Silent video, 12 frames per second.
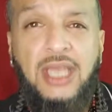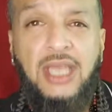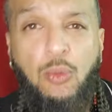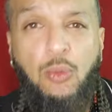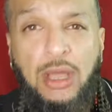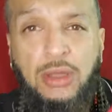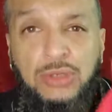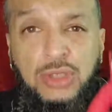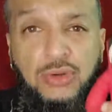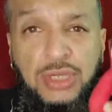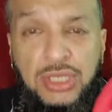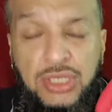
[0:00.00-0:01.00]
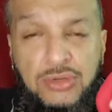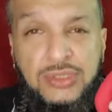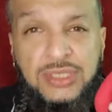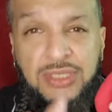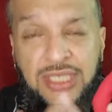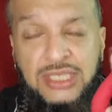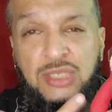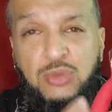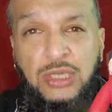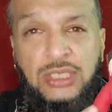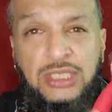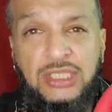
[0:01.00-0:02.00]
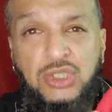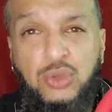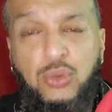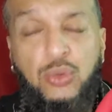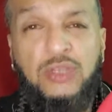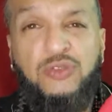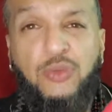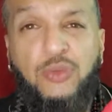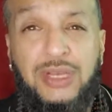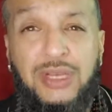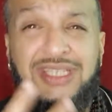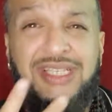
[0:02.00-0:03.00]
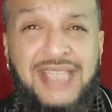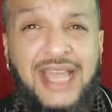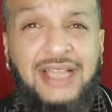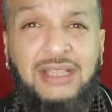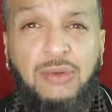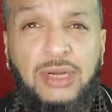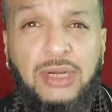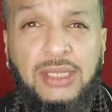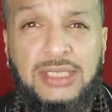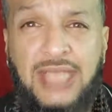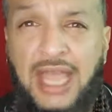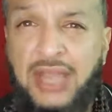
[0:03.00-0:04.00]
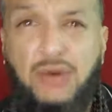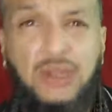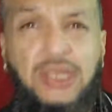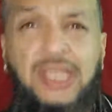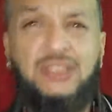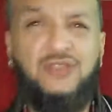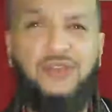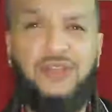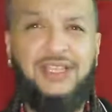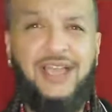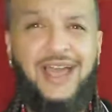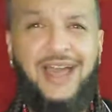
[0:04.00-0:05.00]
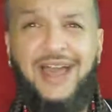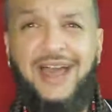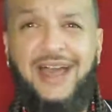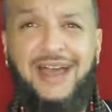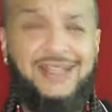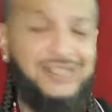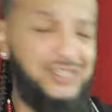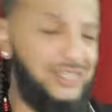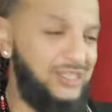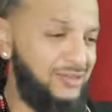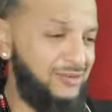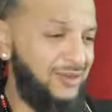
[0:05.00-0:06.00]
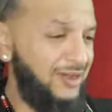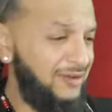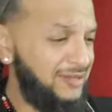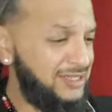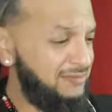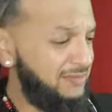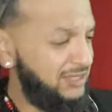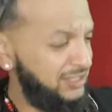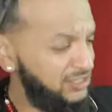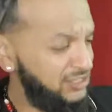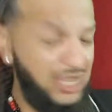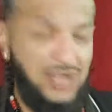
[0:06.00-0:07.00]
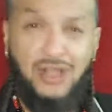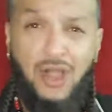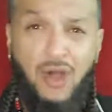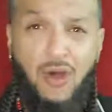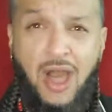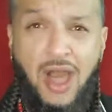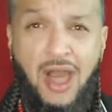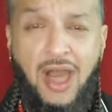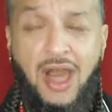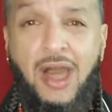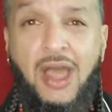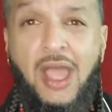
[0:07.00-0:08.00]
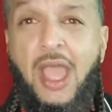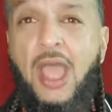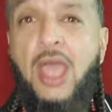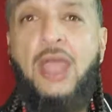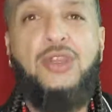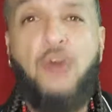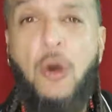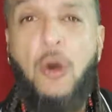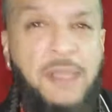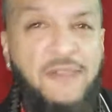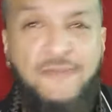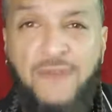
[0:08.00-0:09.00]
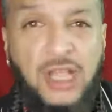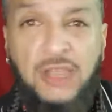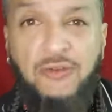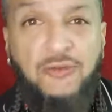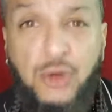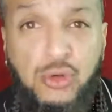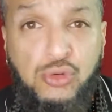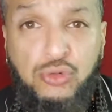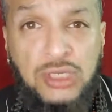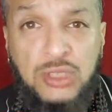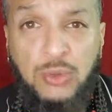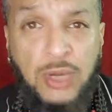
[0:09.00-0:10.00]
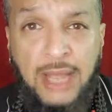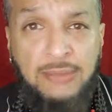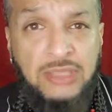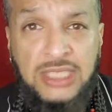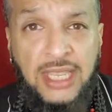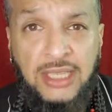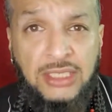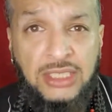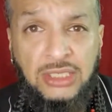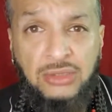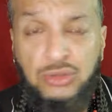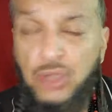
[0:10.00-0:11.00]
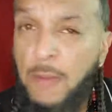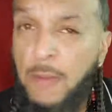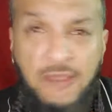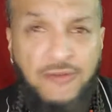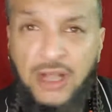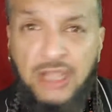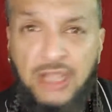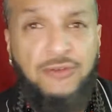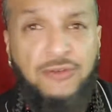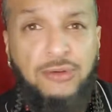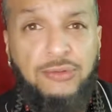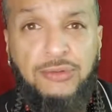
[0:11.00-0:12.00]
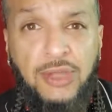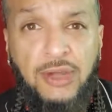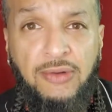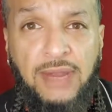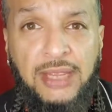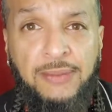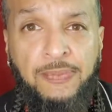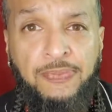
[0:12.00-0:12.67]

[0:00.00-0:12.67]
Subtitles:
Well, you can use this is what this tool is for. It's exactly what it is. I know it looks funny. Ha ha ha, it's cute. Oh, it's a mini Shango. Ha ha ha. Don't be fucking fooled, is what I'm saying to you. Don't be fucking fooled, all right?